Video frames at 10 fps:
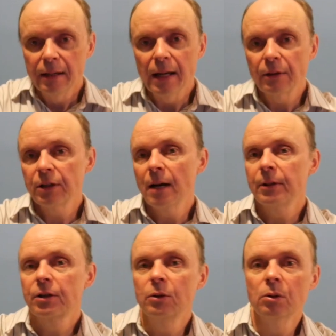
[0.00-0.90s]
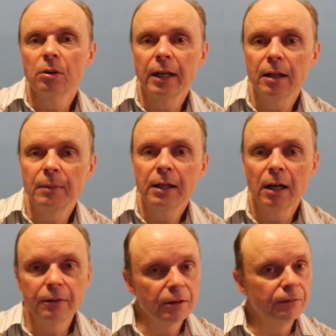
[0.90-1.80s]
Now, Sabbath school can be
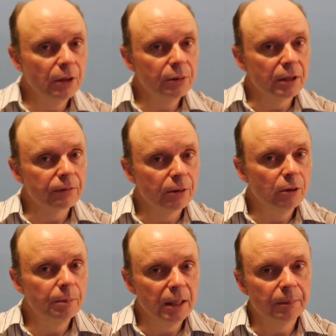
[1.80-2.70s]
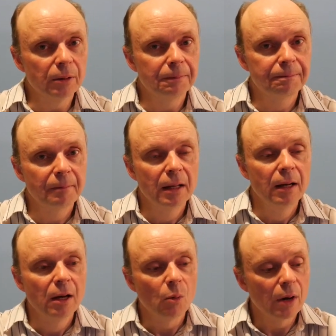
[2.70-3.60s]
kind of confusing for new people.
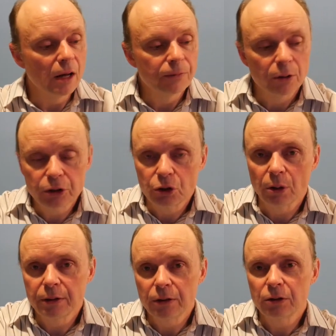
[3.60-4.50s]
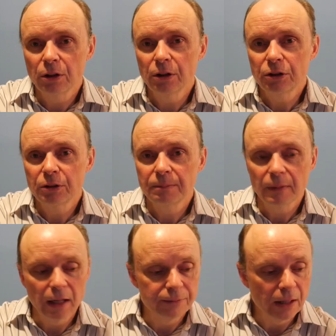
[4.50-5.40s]
When I first joined the church,
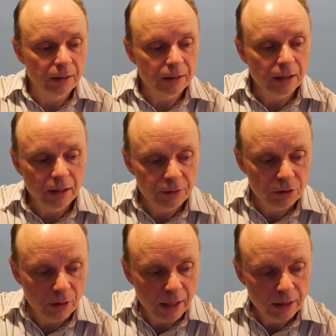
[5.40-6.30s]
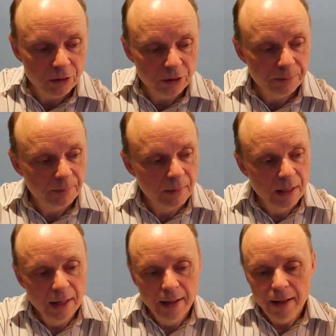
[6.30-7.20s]
I found it kind of strange
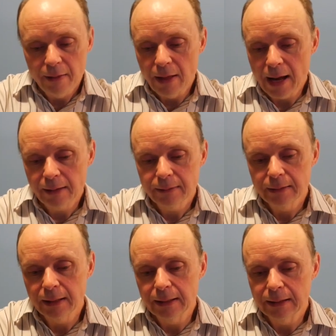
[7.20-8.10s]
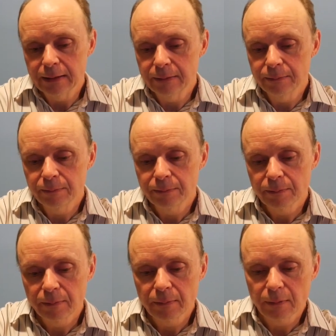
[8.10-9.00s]
that
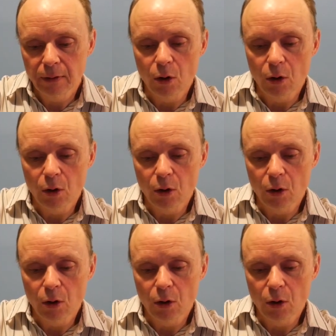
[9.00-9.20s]
the